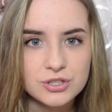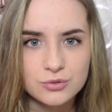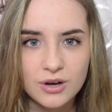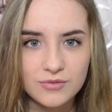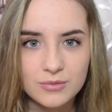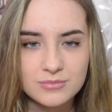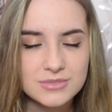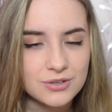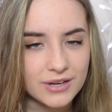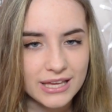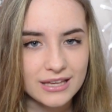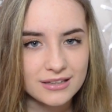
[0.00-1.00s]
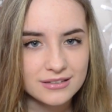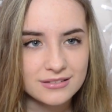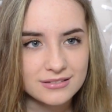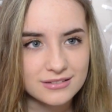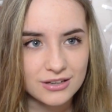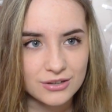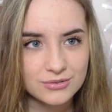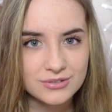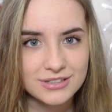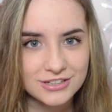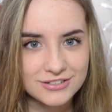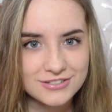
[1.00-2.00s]
two of them, so I can't go
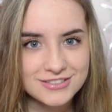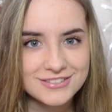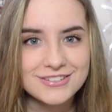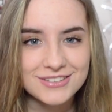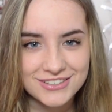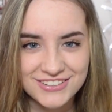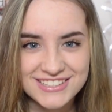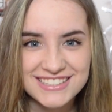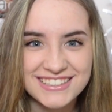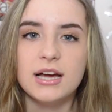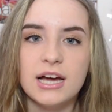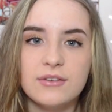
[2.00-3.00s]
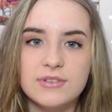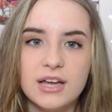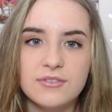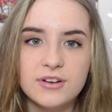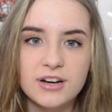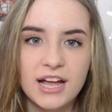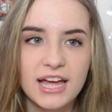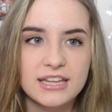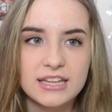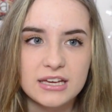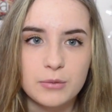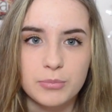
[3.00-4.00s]
to theirs. So anyways, I've never had
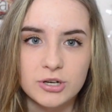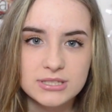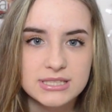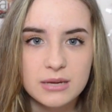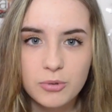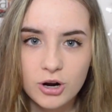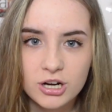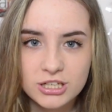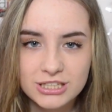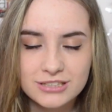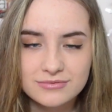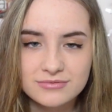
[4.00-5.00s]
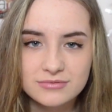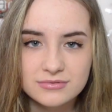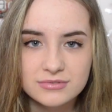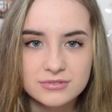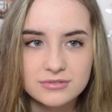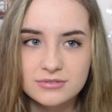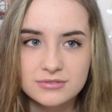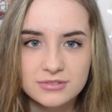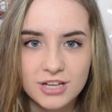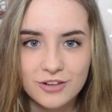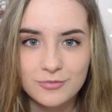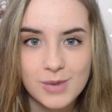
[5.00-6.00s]
like a birthday party
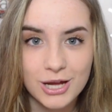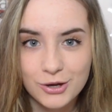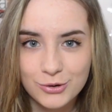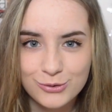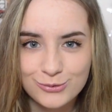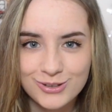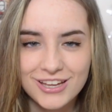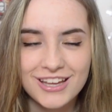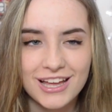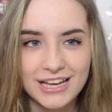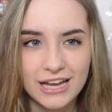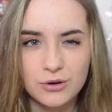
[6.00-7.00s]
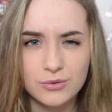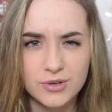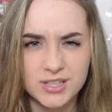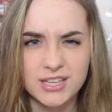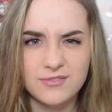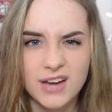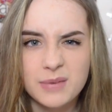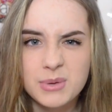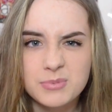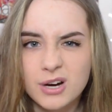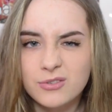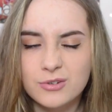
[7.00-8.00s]
of my own. Like I don't really invite
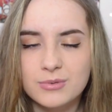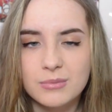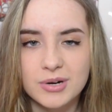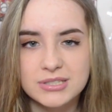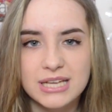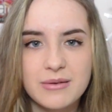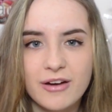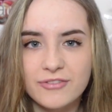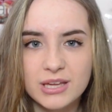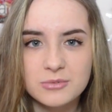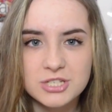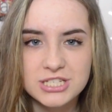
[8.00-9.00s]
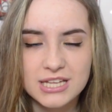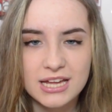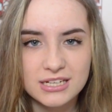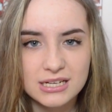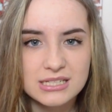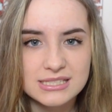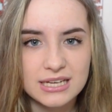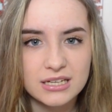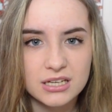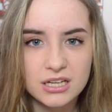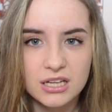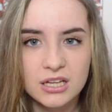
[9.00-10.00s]
people over for my birthday. My family just kind of does
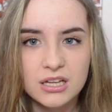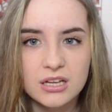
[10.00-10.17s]
like a